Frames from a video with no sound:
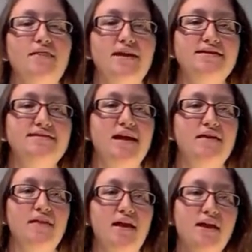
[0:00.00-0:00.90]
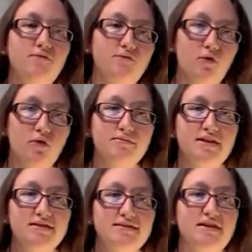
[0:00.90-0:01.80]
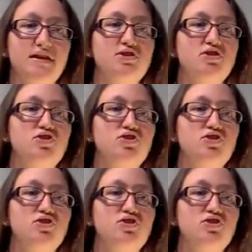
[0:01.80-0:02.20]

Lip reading: They say that informed consent